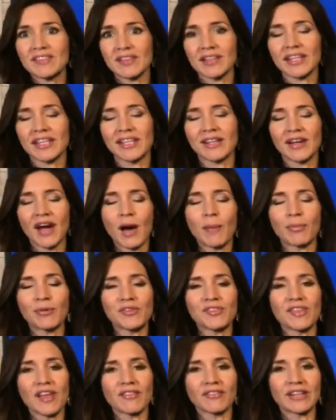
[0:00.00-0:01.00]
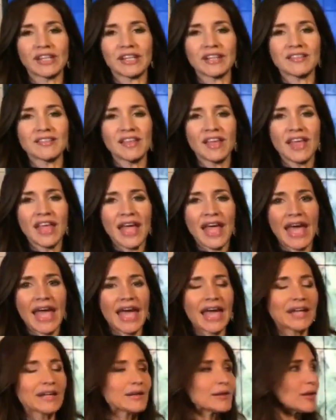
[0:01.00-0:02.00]
and sticky, upper 70s
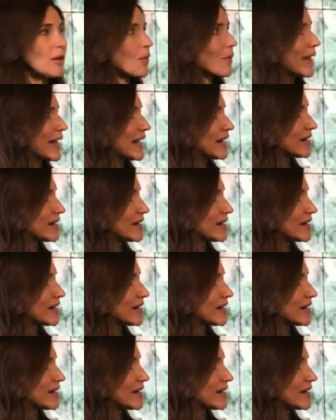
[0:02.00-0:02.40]
and low